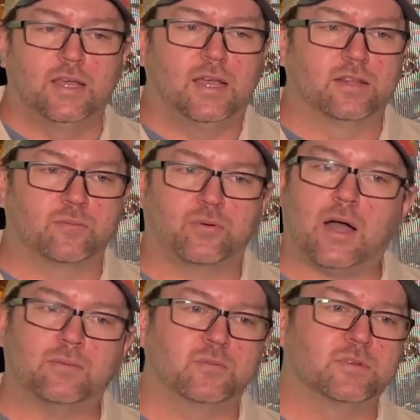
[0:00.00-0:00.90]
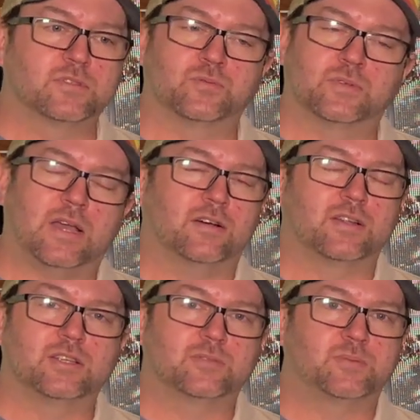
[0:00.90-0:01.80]
And the problem is
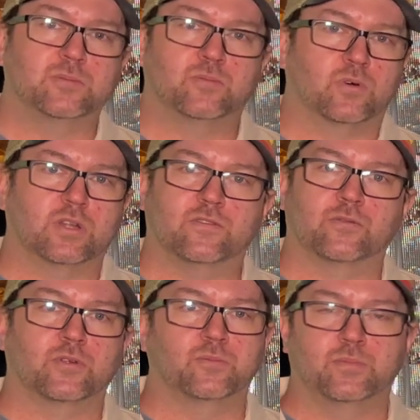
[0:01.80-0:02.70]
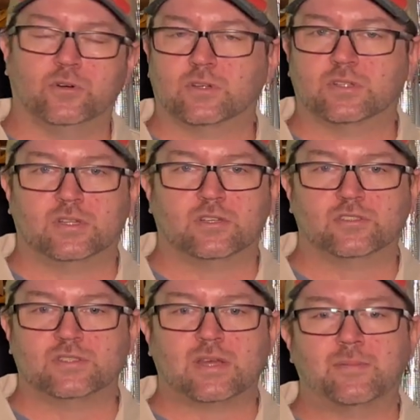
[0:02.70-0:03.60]
nowadays people won't even read a book. They're
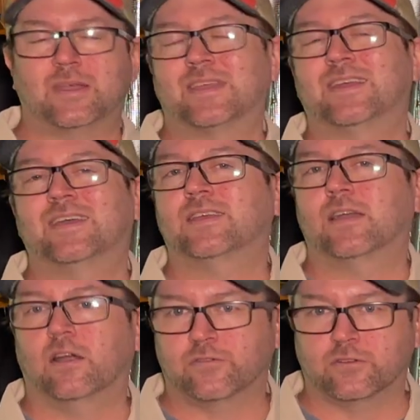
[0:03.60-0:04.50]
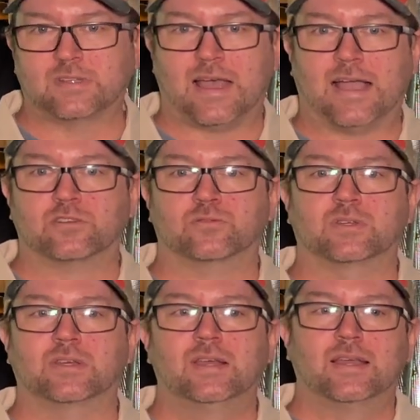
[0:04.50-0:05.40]
just not making any effort to
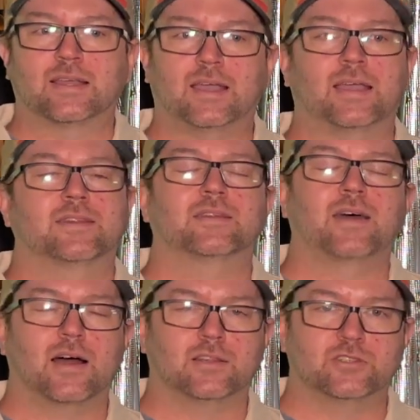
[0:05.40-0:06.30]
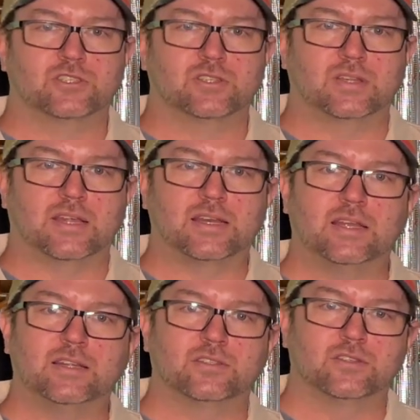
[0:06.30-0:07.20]
actually gain the knowledge they
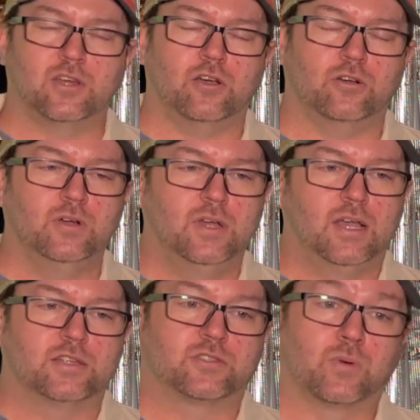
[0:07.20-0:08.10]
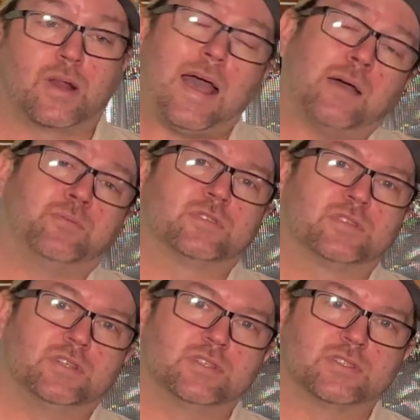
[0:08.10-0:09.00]
need to know. And so what happens
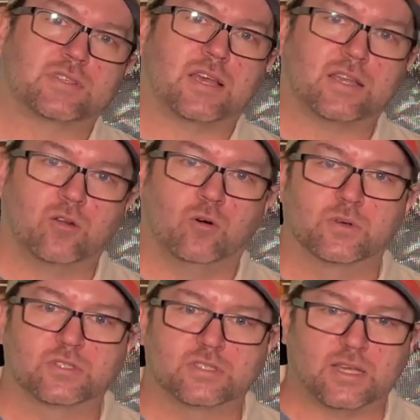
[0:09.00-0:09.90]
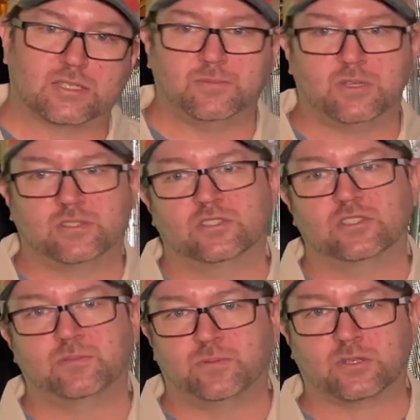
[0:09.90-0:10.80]
is I get a whole bunch of text
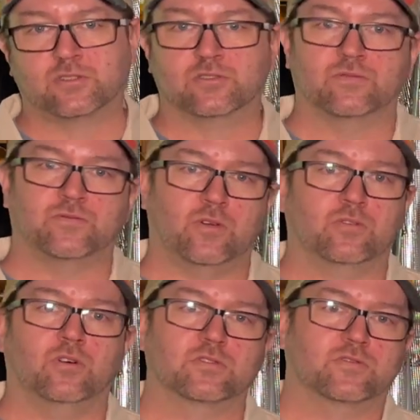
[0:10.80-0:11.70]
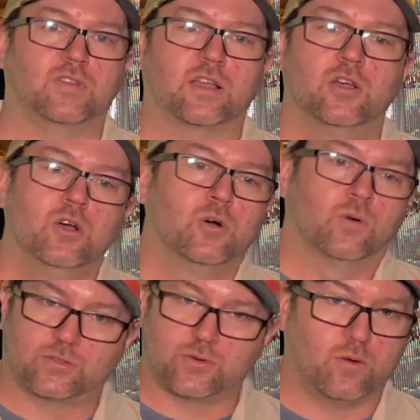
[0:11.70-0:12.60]
messages, pictures, and phone calls of like,
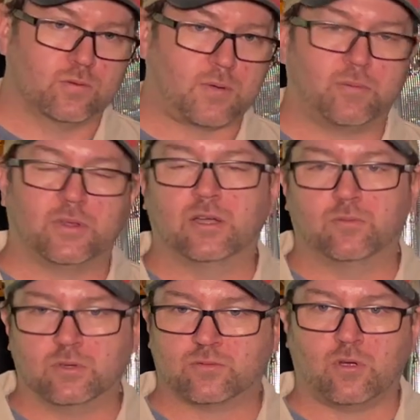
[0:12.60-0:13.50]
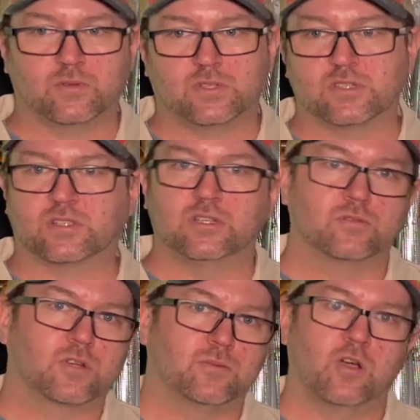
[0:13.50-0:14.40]
what's wrong with my plant? What's wrong with this? Can you
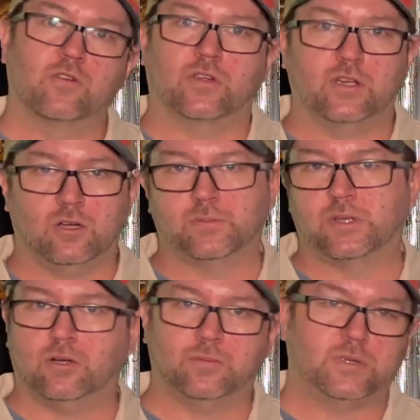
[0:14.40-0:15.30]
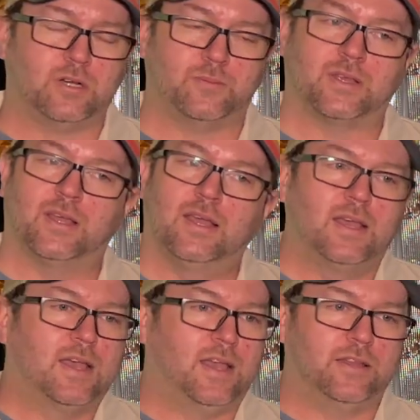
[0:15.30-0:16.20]
come over? Help me, help me, help me.
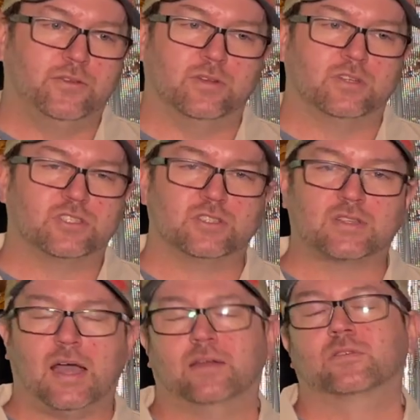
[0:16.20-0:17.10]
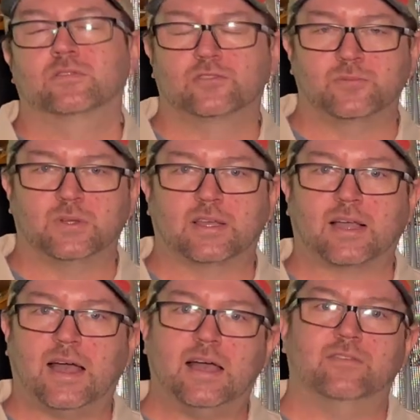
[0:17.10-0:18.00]
And dude, it's just time consuming. Like,
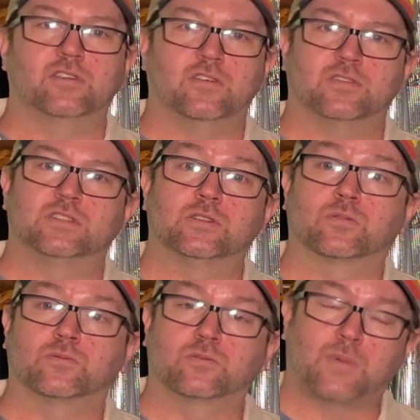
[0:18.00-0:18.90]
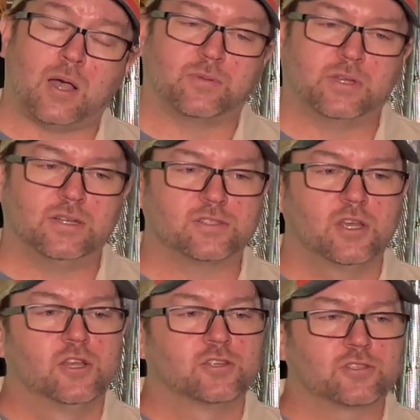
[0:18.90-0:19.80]
I have enough to deal with my plants,
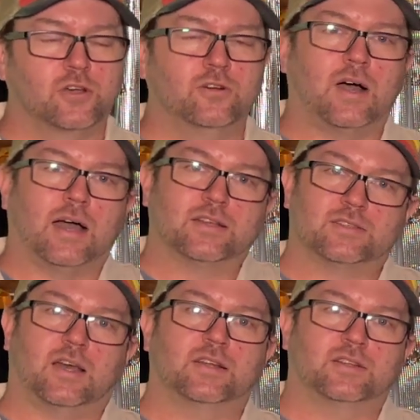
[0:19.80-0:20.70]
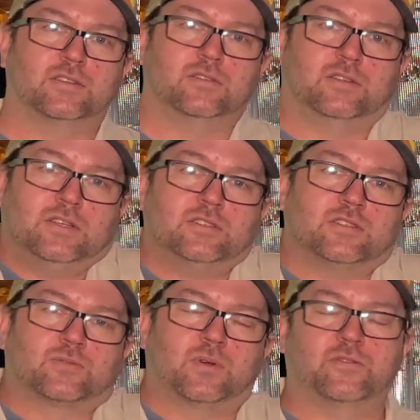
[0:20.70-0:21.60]
so I decided the
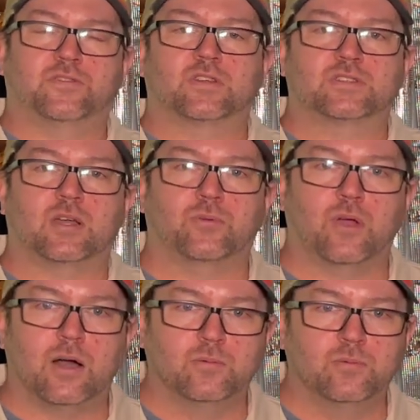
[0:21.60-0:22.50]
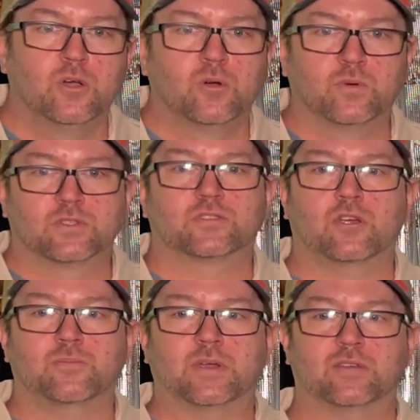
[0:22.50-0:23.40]
easiest way to fix that problem was to
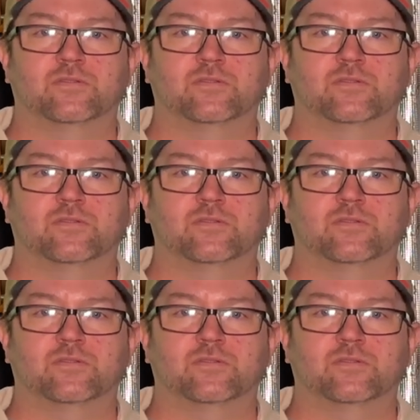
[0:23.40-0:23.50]
start making